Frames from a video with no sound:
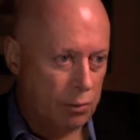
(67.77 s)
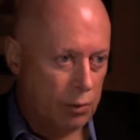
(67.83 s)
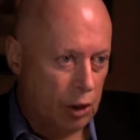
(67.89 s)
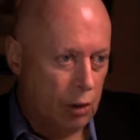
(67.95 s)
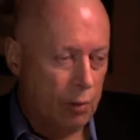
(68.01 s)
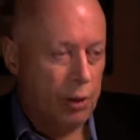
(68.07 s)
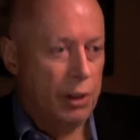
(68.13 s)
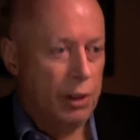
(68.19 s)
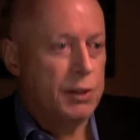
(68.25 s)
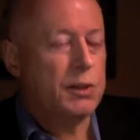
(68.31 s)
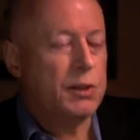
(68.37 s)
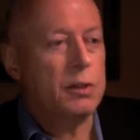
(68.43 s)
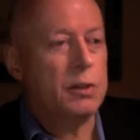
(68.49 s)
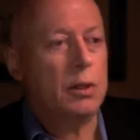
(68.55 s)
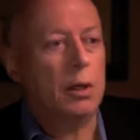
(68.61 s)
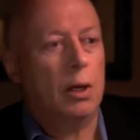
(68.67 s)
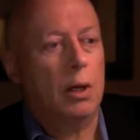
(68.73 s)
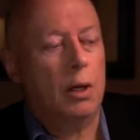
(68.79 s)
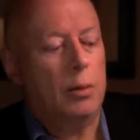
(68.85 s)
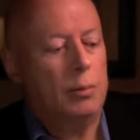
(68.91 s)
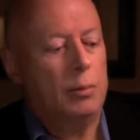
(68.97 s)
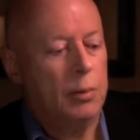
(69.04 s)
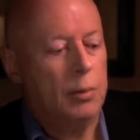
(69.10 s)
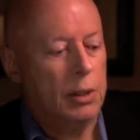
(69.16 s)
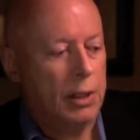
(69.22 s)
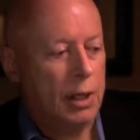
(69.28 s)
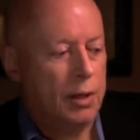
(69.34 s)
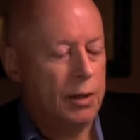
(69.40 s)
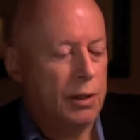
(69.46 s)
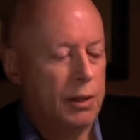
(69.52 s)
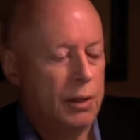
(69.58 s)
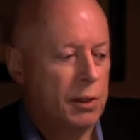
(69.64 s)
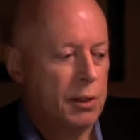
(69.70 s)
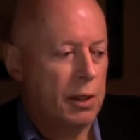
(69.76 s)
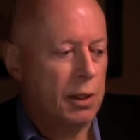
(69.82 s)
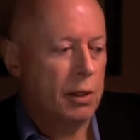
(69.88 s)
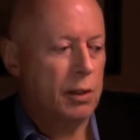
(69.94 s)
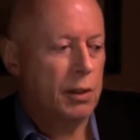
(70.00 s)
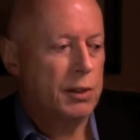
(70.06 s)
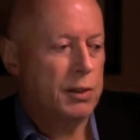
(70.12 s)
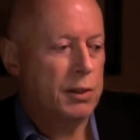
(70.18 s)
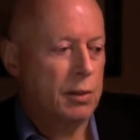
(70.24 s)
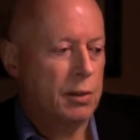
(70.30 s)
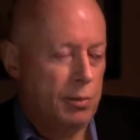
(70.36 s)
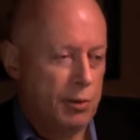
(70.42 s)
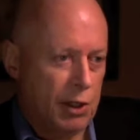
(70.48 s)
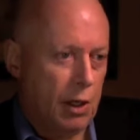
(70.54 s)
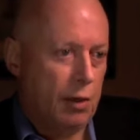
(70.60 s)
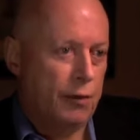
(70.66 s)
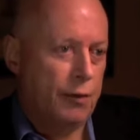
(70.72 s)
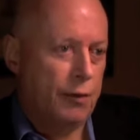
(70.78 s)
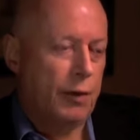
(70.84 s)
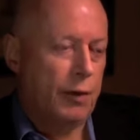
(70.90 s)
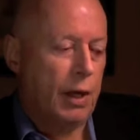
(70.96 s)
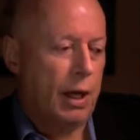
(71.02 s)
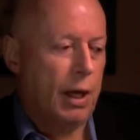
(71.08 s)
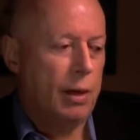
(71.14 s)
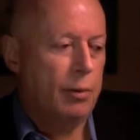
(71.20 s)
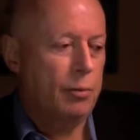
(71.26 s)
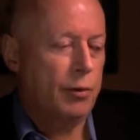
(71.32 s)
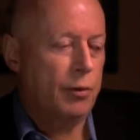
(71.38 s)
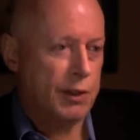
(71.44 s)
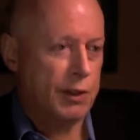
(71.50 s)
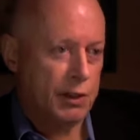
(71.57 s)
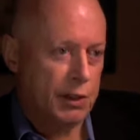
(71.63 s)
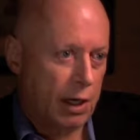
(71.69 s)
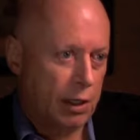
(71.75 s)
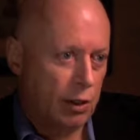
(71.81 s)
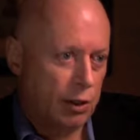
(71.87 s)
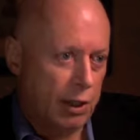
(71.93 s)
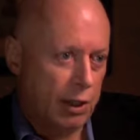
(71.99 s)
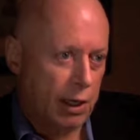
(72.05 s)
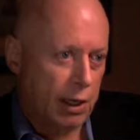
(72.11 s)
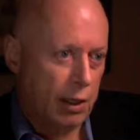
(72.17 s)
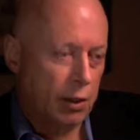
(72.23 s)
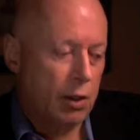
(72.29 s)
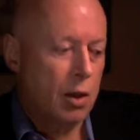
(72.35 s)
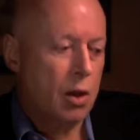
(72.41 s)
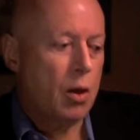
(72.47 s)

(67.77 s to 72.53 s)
humanists and atheist thinkers, himself and Professor Daniel Dennett,